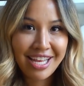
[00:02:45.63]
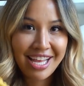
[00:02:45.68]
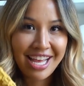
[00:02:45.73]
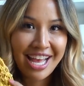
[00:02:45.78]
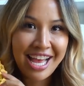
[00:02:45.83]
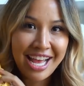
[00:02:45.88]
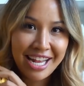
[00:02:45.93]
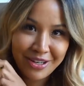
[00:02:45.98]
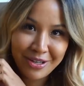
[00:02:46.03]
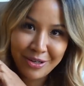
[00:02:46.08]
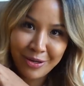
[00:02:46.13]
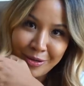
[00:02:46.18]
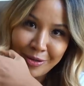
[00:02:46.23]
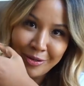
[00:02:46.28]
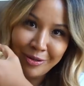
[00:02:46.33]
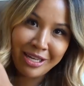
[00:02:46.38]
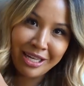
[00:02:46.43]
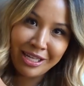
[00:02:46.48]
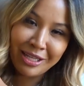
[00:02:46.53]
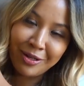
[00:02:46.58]
and you know,
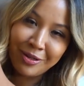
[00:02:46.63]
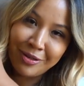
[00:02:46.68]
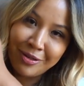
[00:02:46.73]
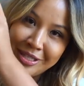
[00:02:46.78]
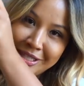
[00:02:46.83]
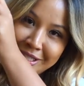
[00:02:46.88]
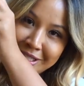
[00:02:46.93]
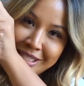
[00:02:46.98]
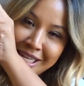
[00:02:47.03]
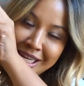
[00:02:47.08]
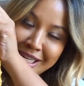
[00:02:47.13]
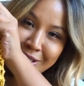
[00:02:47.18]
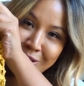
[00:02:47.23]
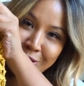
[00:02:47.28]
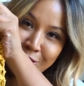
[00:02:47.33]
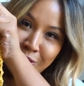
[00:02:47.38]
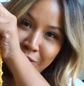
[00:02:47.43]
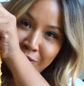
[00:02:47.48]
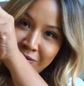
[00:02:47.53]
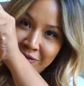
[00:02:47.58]
yellow is like
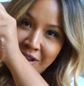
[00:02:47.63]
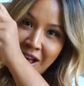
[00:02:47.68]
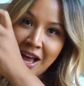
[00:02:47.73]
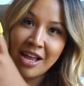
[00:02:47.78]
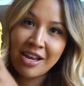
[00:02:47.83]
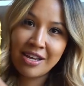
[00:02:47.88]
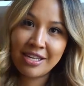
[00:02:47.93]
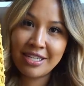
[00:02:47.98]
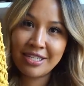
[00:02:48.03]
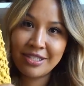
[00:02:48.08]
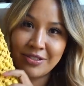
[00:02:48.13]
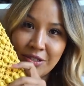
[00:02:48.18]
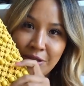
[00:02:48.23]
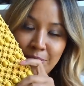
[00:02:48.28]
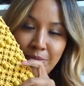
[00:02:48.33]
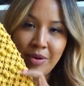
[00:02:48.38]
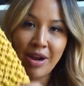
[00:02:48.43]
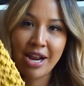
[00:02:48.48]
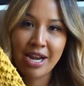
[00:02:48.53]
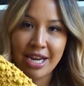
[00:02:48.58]
so fun and so
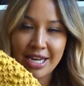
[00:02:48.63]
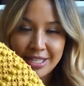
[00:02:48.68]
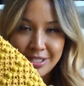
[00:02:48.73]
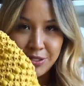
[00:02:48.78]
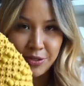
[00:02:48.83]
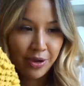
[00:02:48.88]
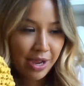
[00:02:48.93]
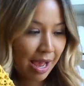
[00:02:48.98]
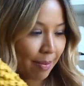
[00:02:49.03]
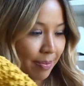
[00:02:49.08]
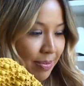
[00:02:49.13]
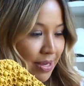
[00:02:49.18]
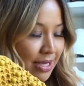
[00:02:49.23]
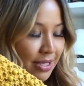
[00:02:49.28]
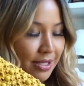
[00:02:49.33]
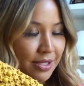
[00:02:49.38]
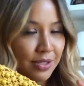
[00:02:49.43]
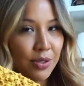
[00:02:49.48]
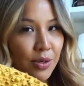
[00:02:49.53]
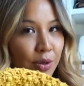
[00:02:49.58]
bright and so happy.
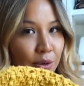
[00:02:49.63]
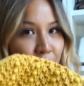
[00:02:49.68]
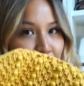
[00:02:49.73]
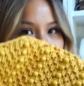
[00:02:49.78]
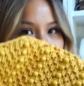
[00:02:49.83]
So